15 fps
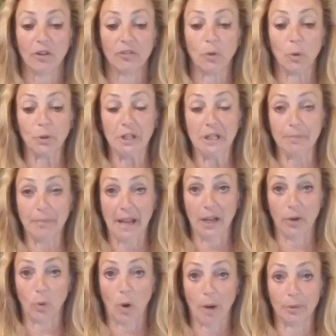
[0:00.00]
14
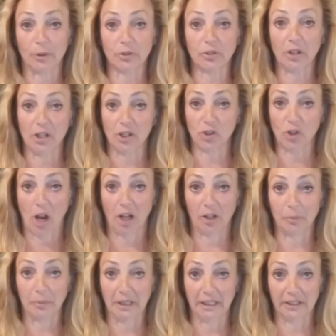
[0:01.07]
bank robbers, and a
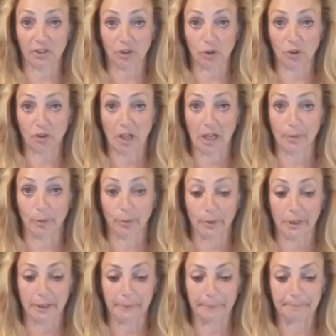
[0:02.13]
child molester cyber
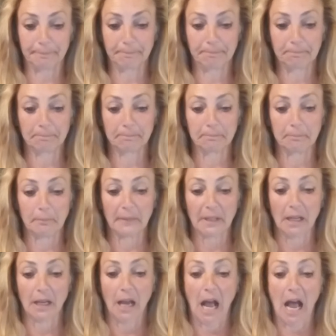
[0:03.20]
ring.
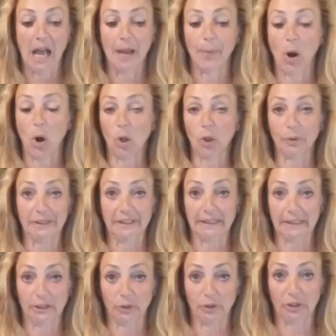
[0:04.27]
I'm always
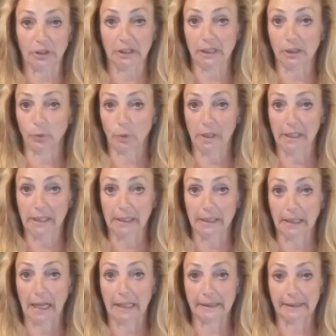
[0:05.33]
interested in
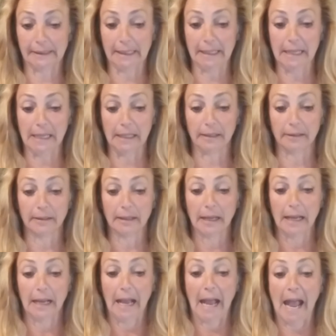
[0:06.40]
reading and singing
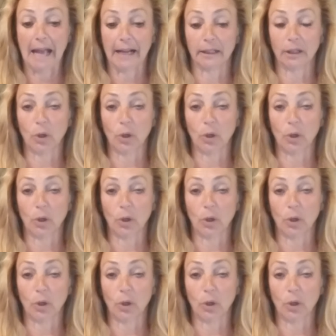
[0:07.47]
at a